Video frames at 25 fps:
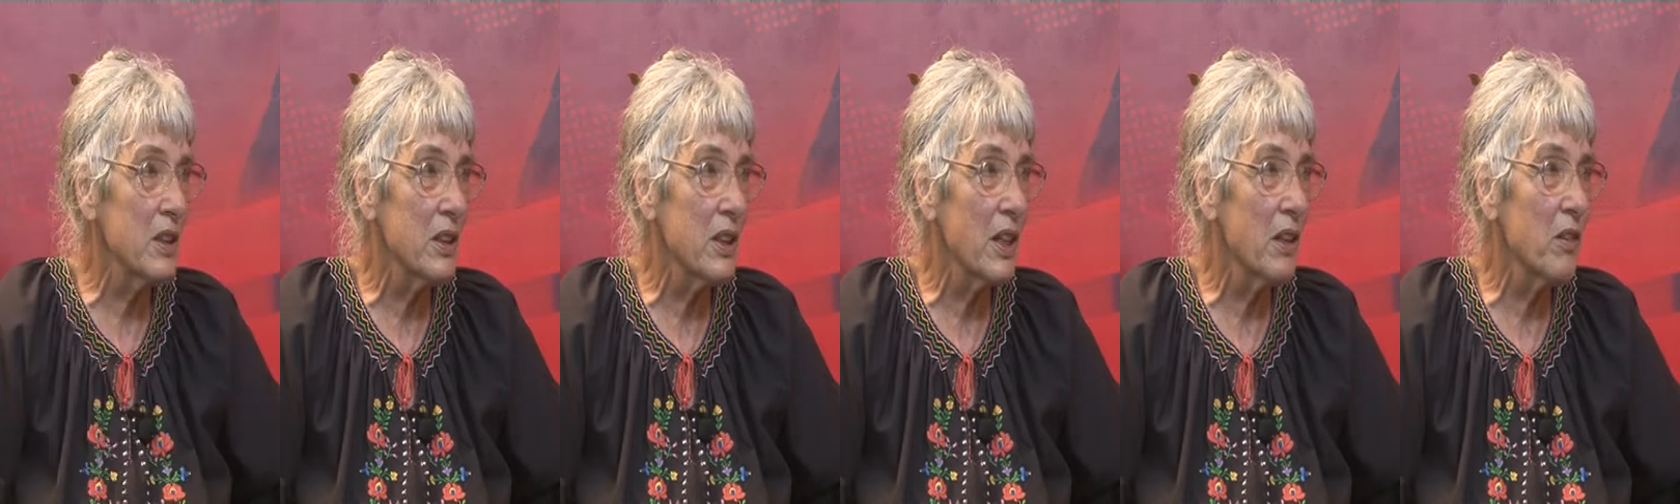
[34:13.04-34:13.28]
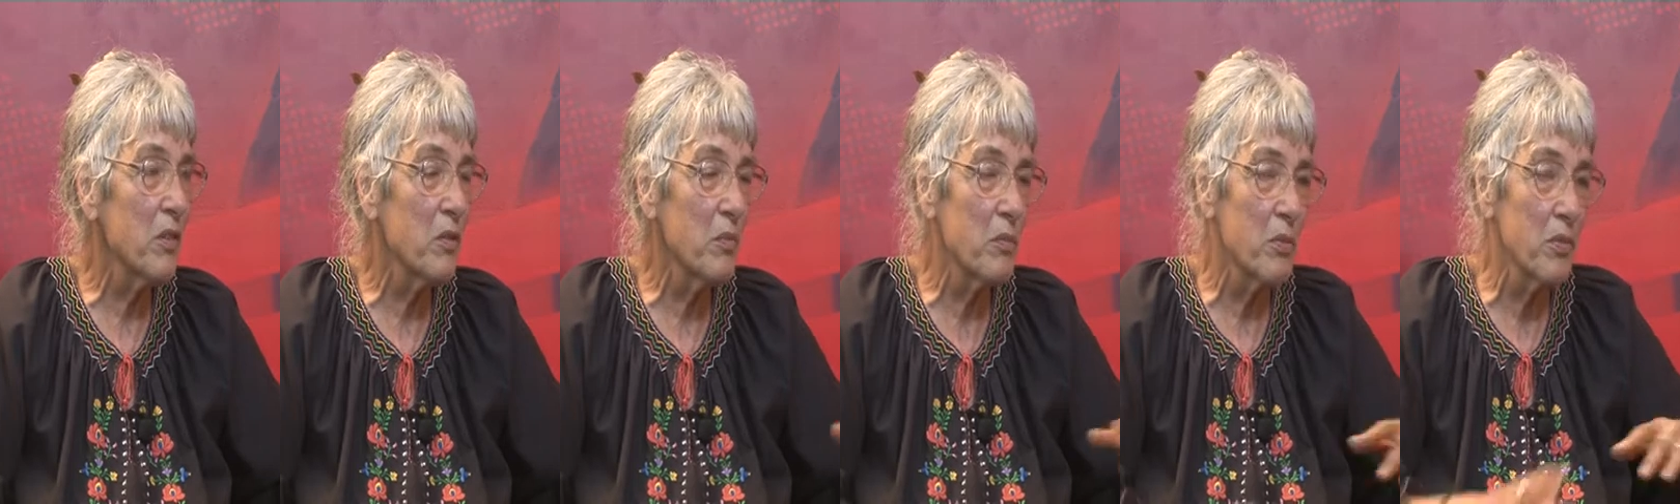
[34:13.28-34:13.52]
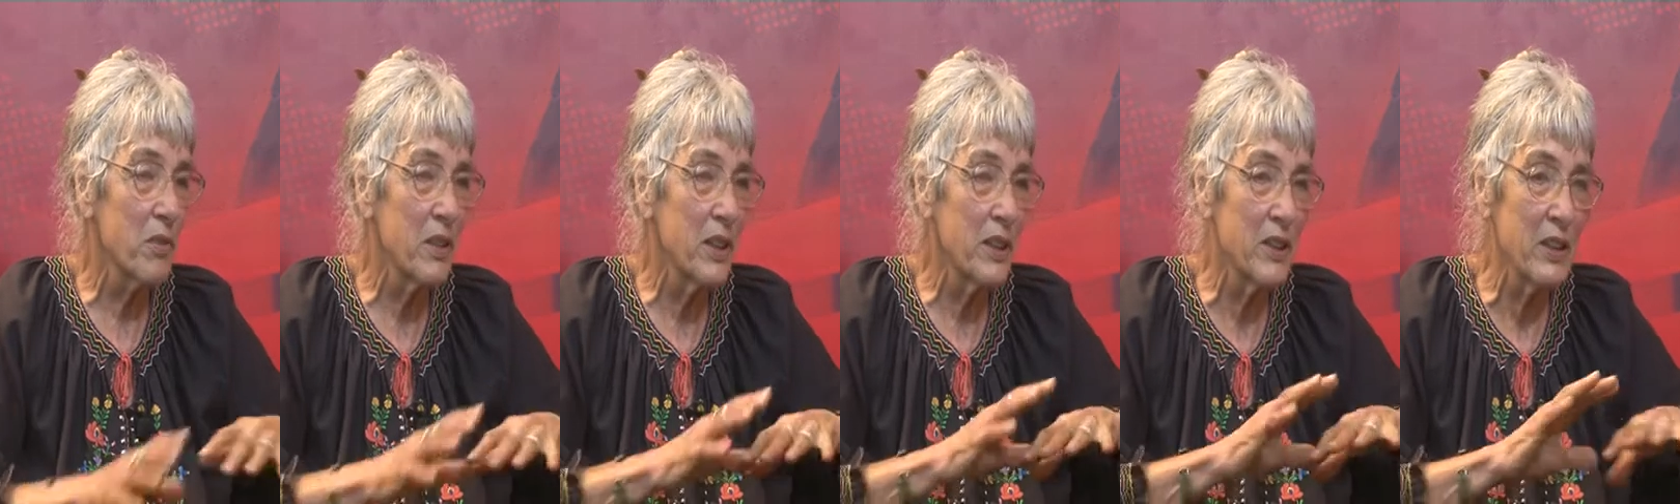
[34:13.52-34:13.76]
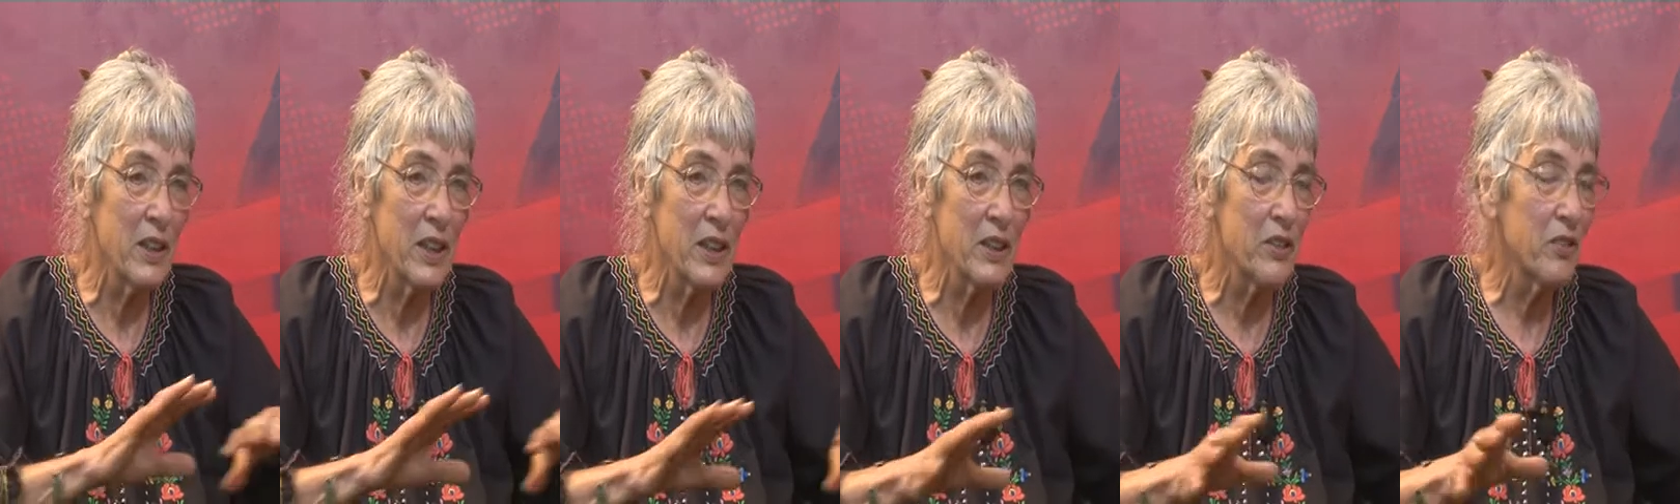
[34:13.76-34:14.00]
terrible
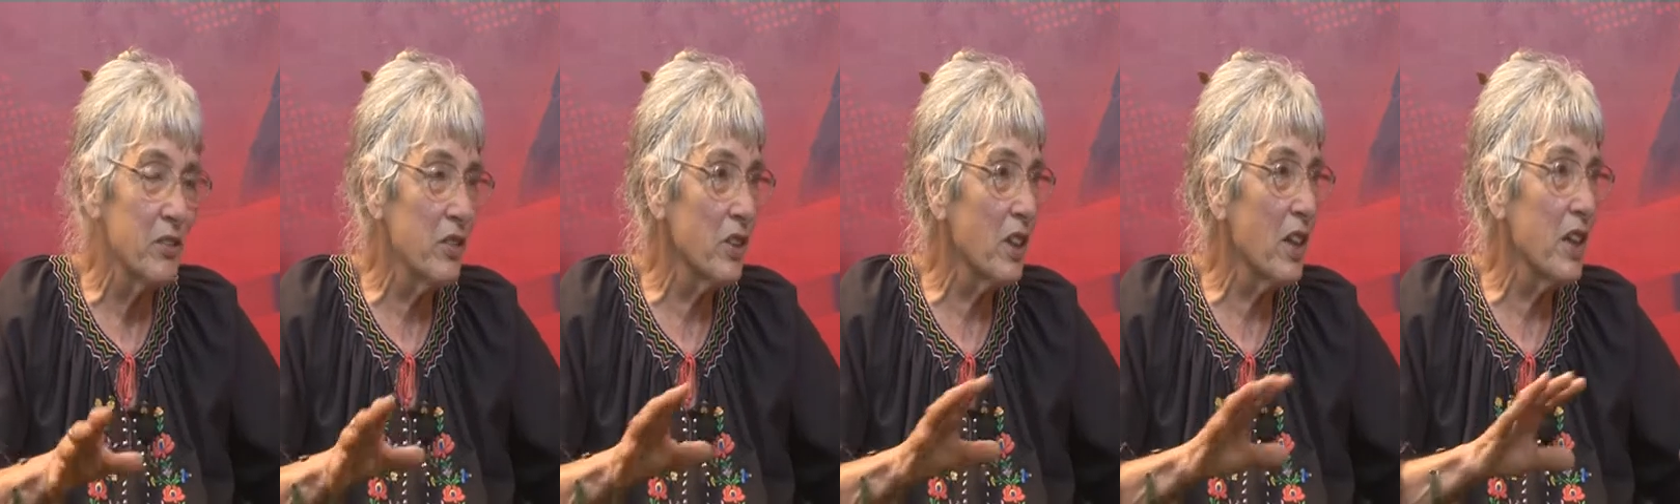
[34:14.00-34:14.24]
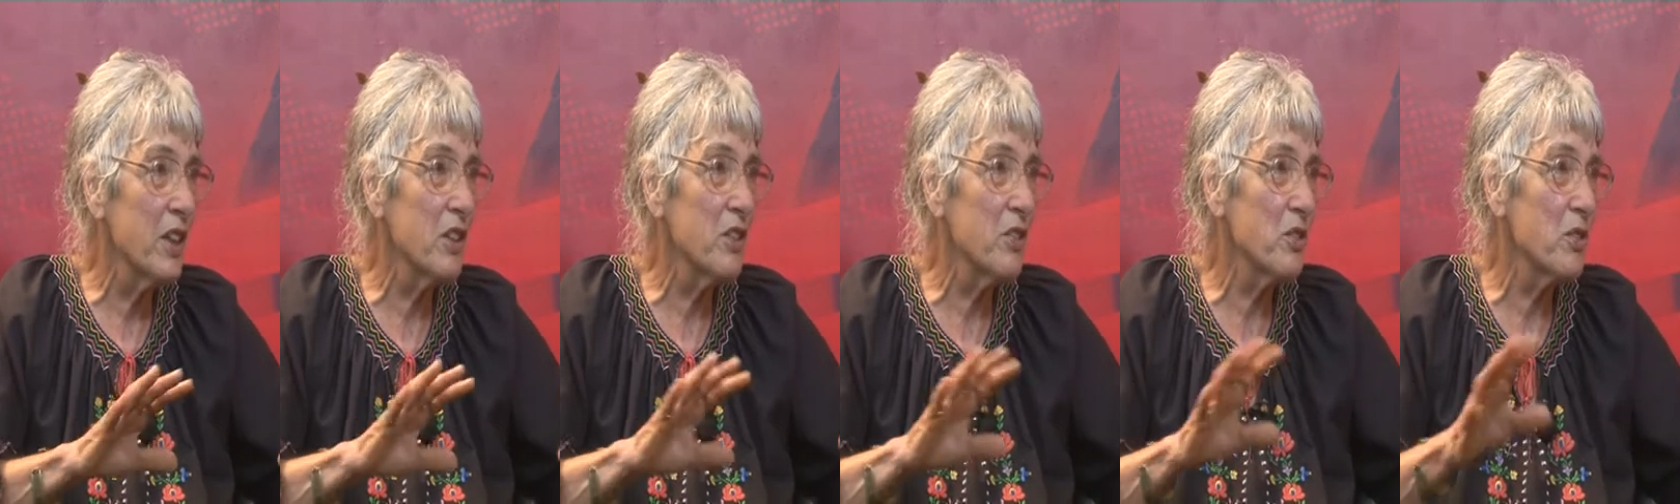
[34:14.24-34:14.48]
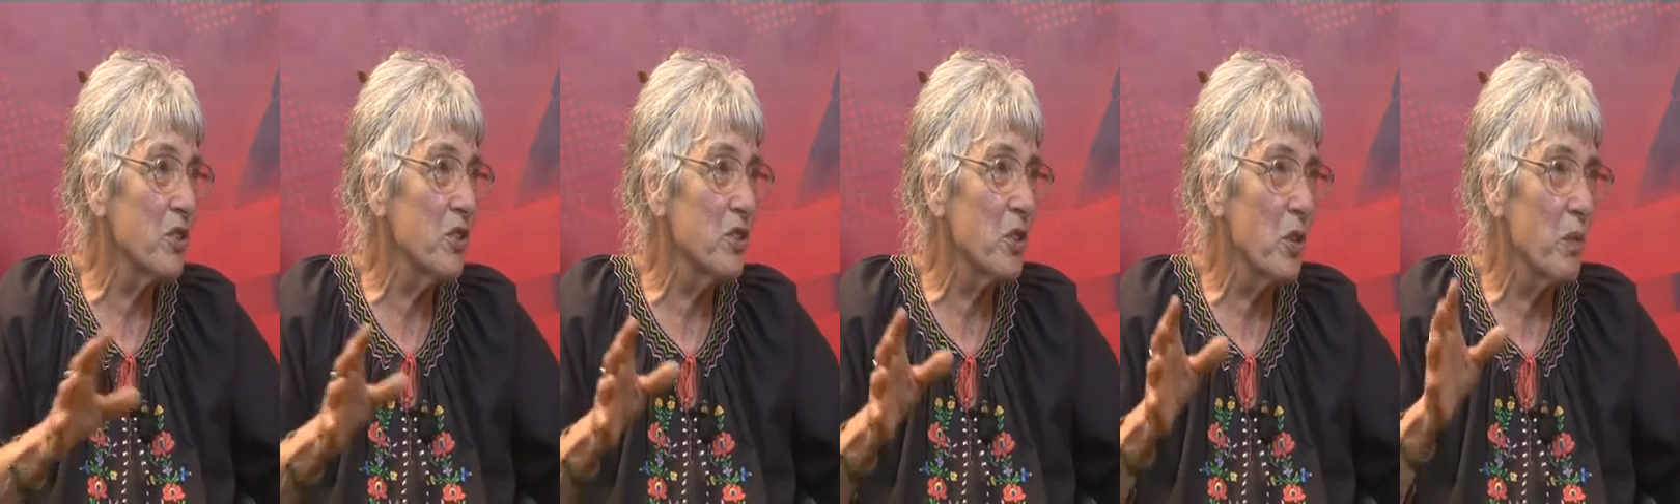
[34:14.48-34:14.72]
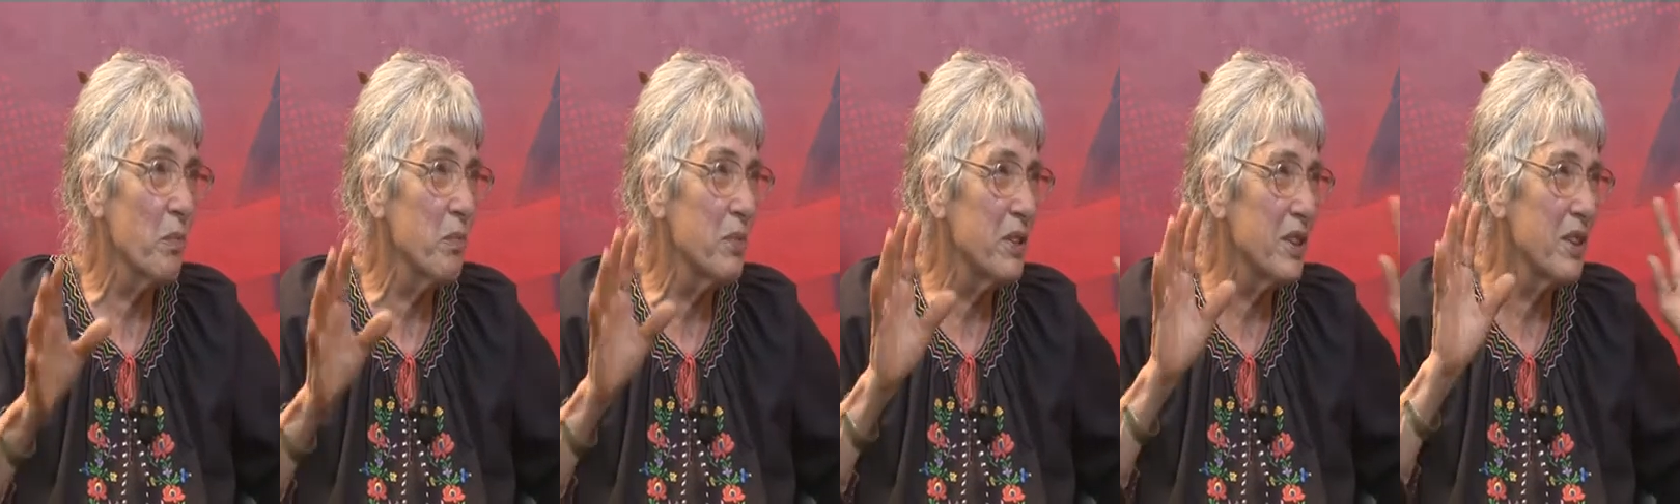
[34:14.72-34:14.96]
and they tried to
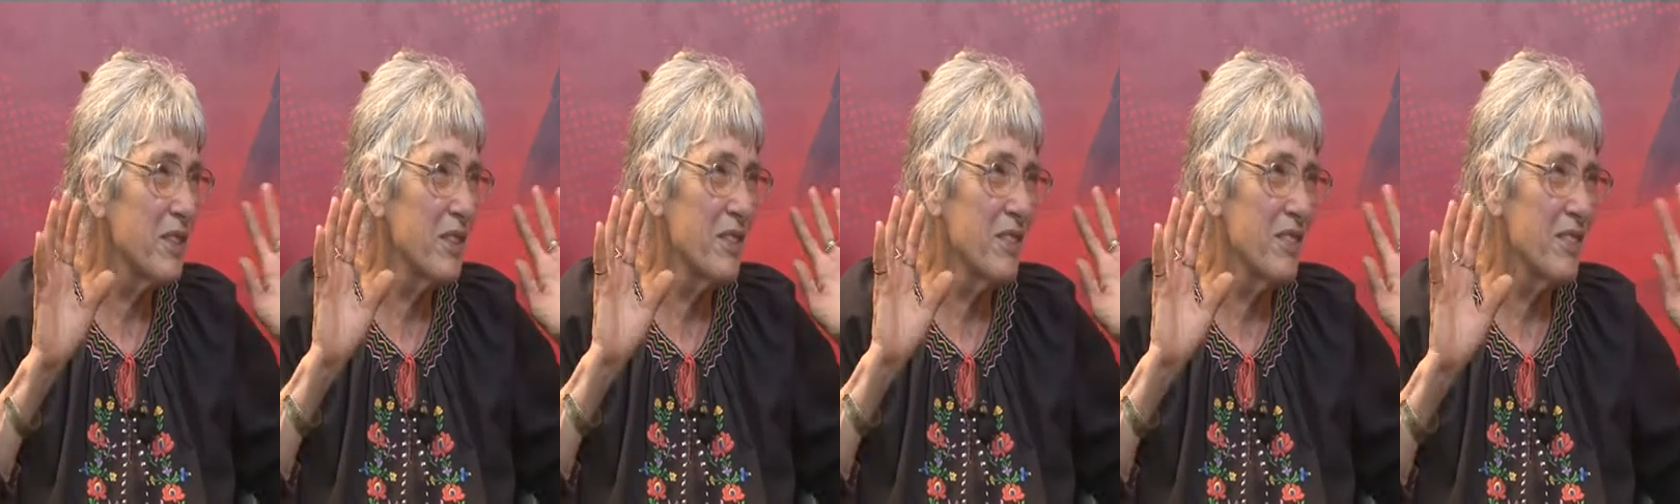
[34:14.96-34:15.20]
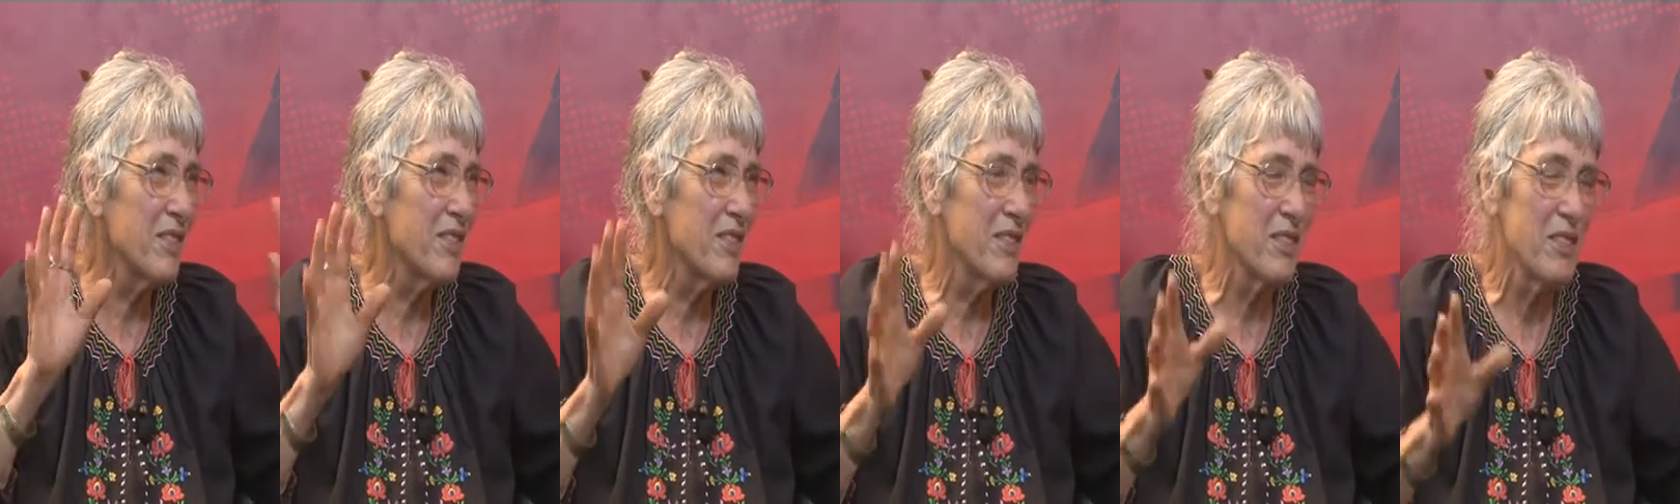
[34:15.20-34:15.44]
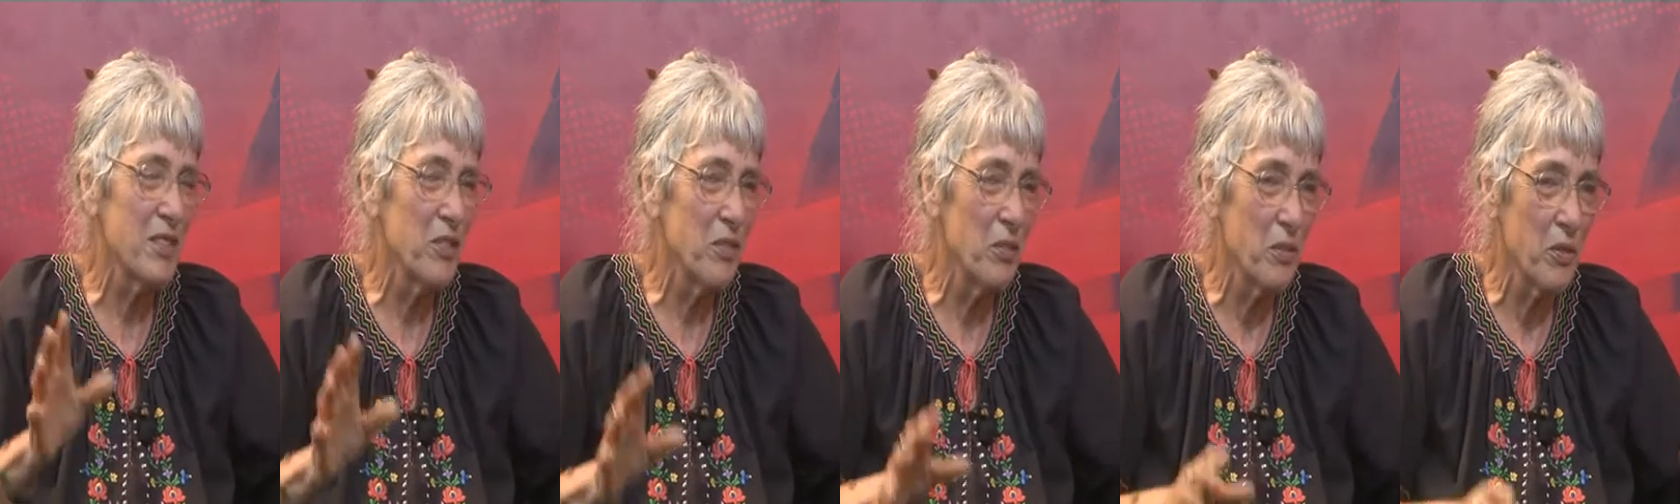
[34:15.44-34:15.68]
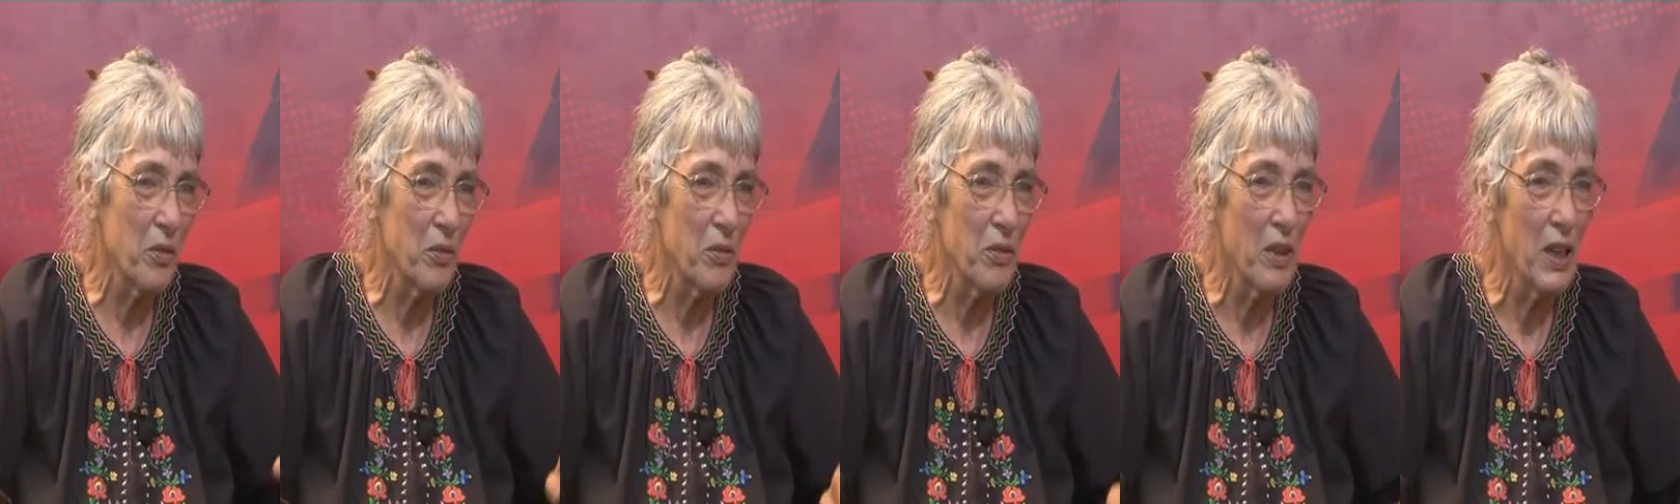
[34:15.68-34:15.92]
stop it and you
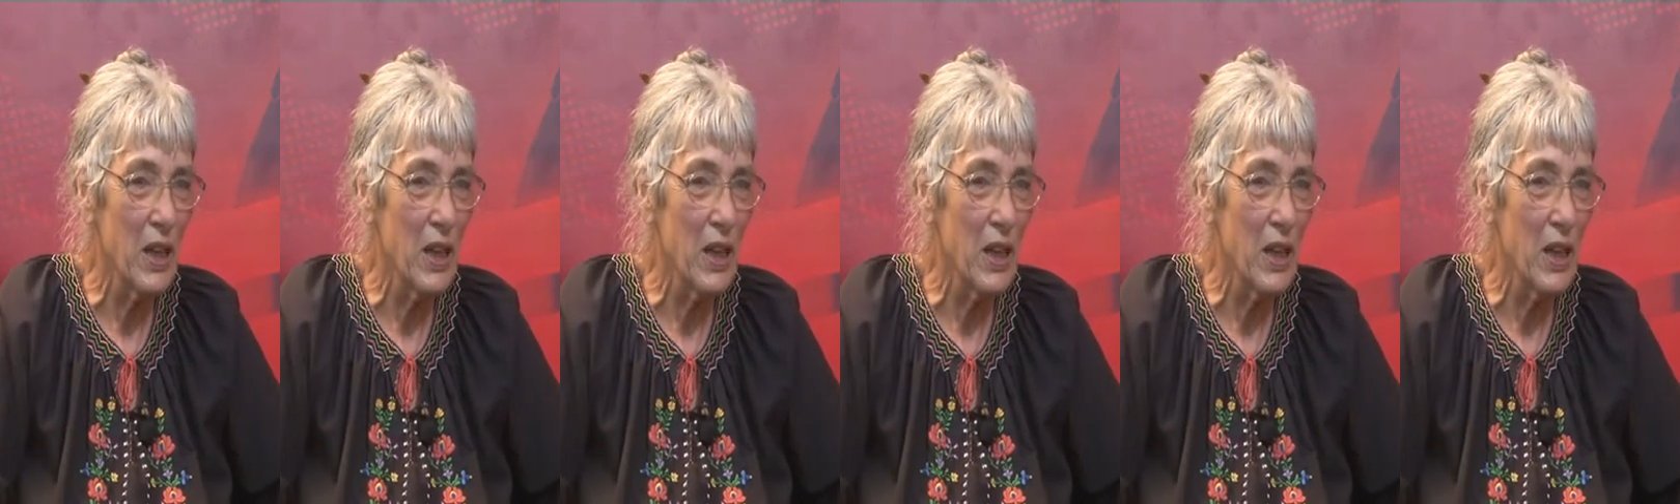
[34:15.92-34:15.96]
know